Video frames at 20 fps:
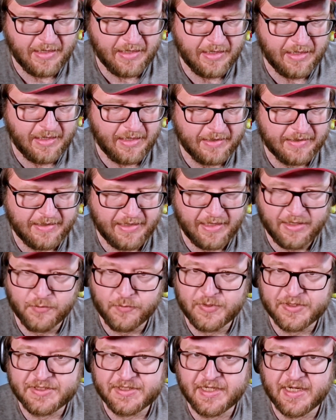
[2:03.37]
I kind of
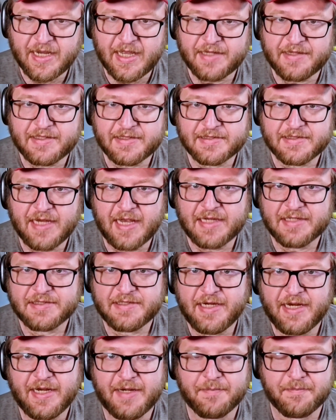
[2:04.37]
wish I got this guy's
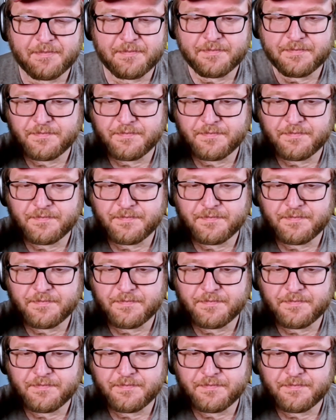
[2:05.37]
name.